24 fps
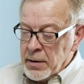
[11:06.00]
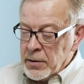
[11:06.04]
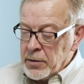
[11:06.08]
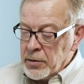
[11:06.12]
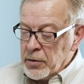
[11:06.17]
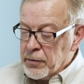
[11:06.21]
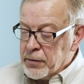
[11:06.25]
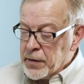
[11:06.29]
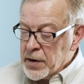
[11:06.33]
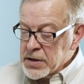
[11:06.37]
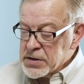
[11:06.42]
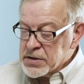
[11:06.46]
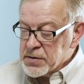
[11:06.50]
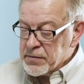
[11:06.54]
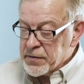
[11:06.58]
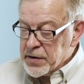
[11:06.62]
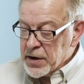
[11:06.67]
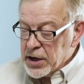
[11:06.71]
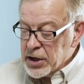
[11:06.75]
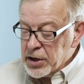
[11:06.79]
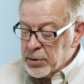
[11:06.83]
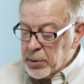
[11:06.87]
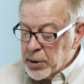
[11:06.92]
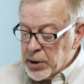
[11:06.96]
You'll find some
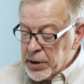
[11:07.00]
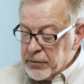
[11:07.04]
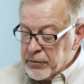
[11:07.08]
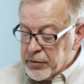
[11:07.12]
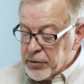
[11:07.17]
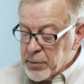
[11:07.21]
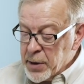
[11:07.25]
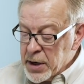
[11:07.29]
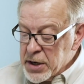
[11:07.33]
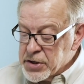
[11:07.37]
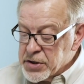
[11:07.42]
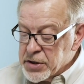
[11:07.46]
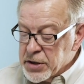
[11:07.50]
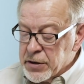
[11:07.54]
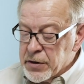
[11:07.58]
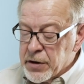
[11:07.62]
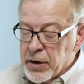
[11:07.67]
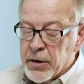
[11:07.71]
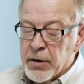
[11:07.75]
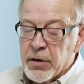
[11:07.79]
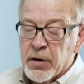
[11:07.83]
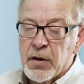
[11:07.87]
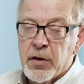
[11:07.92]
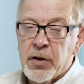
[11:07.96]
valuable information in
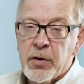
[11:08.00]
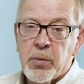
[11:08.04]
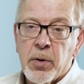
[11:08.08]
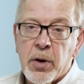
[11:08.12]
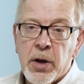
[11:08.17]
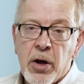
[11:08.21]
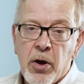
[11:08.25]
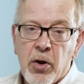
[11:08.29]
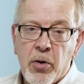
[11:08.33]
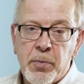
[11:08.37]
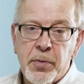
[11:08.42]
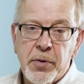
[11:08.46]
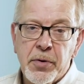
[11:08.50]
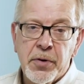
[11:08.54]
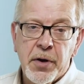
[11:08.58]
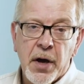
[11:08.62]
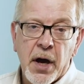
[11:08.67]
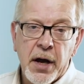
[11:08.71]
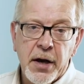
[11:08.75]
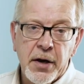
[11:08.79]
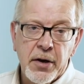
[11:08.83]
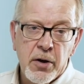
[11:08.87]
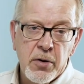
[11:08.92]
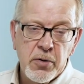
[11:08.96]
there that will help you
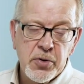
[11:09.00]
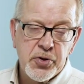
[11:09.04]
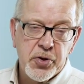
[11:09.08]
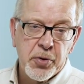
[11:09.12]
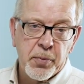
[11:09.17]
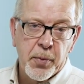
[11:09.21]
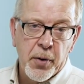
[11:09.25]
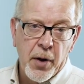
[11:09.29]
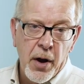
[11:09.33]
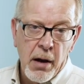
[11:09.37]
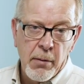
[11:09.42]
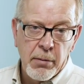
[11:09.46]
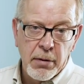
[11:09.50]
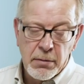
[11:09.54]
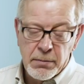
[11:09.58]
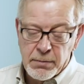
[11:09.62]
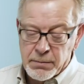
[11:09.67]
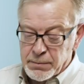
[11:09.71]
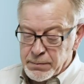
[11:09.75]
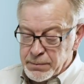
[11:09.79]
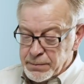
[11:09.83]
diagnose your problem.